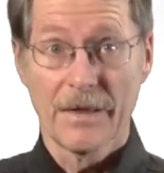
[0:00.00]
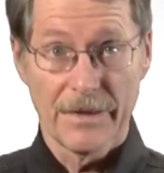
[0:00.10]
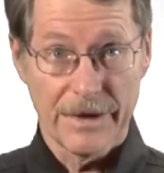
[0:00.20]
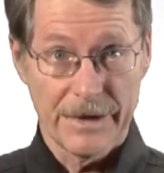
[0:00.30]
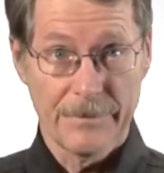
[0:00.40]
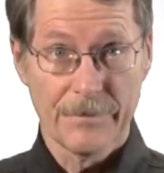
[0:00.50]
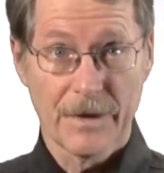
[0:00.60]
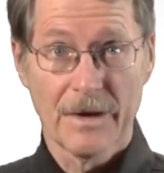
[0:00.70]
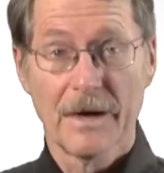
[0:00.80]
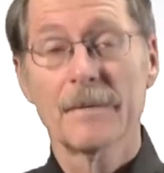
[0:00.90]
the
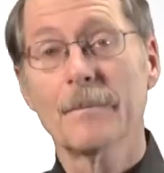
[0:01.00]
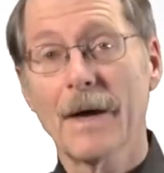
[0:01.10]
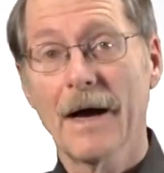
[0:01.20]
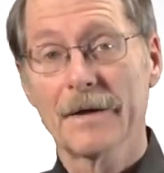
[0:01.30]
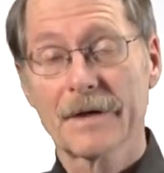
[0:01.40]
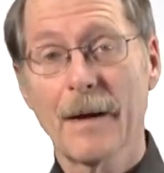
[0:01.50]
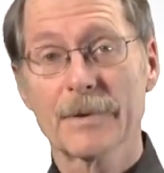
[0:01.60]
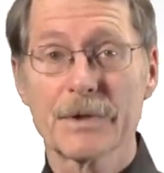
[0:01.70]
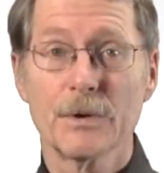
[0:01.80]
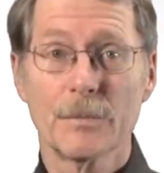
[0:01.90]

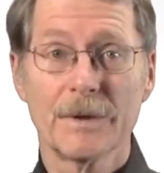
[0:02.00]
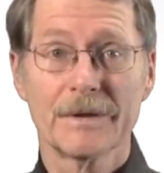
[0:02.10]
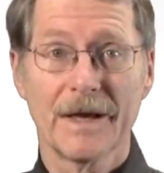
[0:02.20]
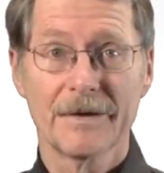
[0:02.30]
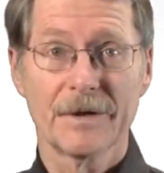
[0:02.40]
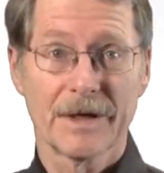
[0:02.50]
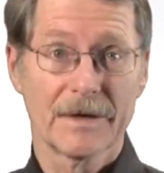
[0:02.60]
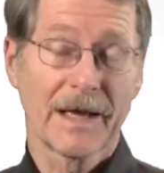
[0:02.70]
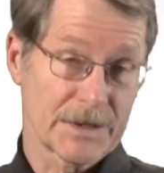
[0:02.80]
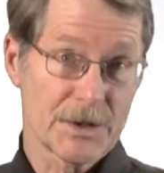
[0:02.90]
copper tube, and you
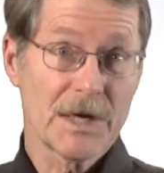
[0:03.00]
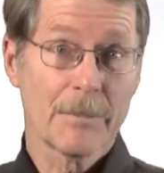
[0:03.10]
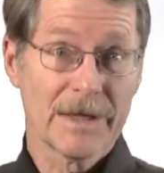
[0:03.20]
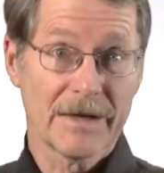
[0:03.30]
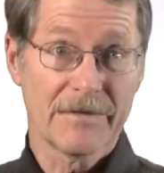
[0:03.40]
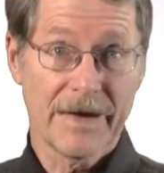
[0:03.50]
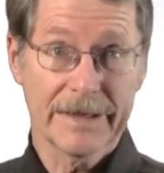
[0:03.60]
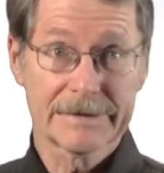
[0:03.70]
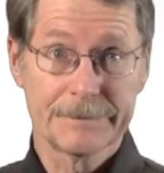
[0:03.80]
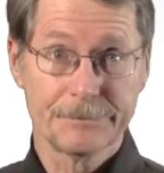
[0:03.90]
get like a chimney
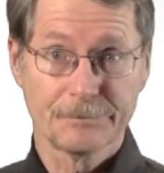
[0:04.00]
effect.